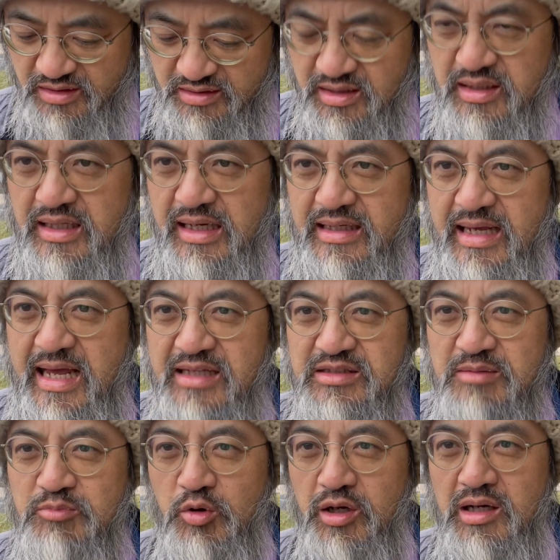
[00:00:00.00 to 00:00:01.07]
It has
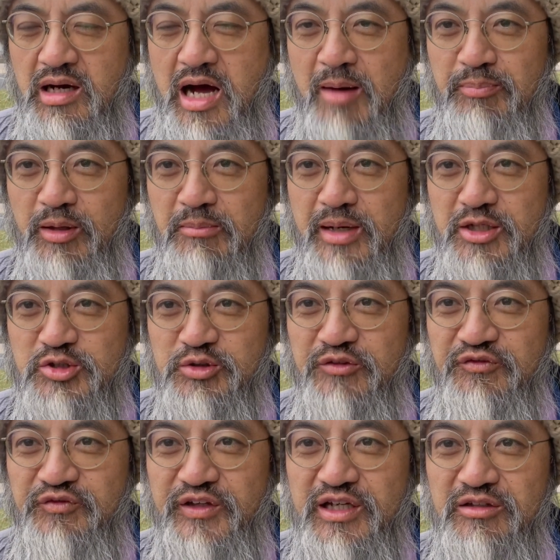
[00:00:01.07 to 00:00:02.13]
a more complementary
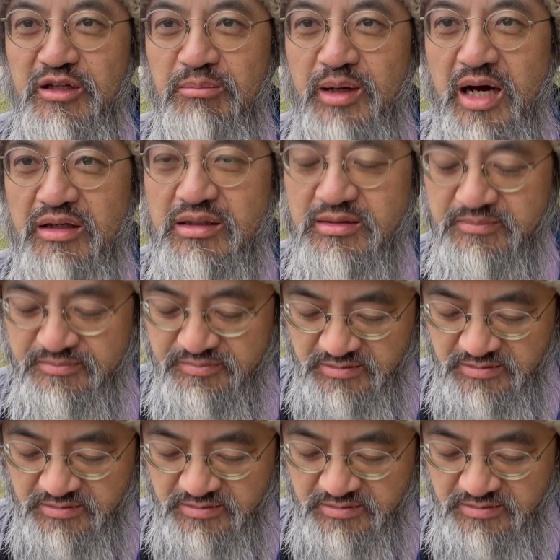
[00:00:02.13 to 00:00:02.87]
feel about it.